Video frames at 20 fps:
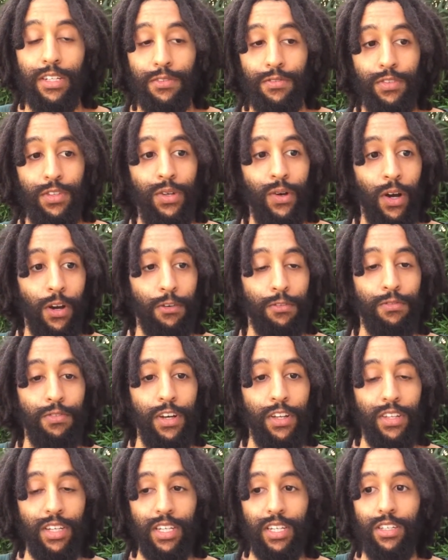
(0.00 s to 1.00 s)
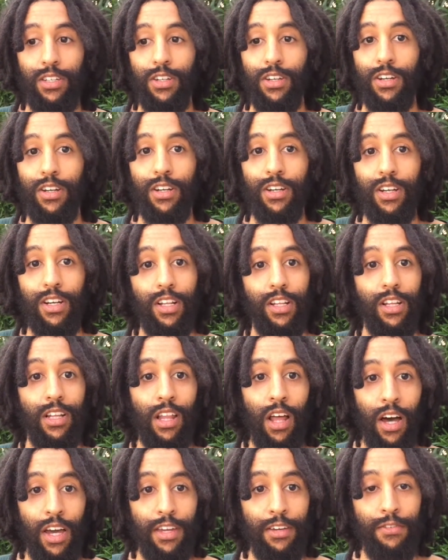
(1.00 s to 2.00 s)
If you are filling your
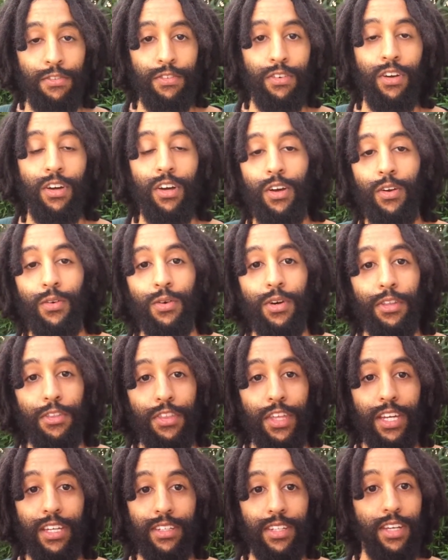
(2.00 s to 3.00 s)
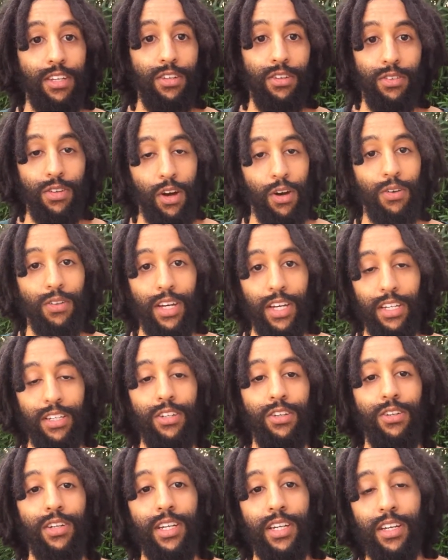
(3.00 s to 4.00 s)
life with things that you don't like
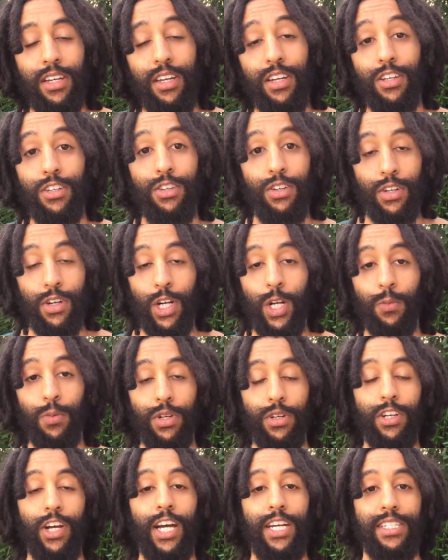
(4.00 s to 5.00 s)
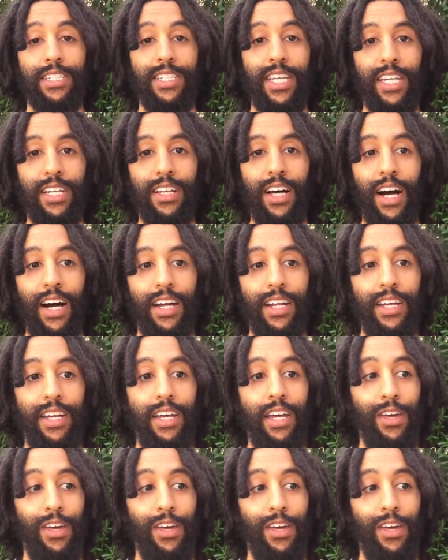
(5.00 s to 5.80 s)
doing, you're going to procrastinate a lot.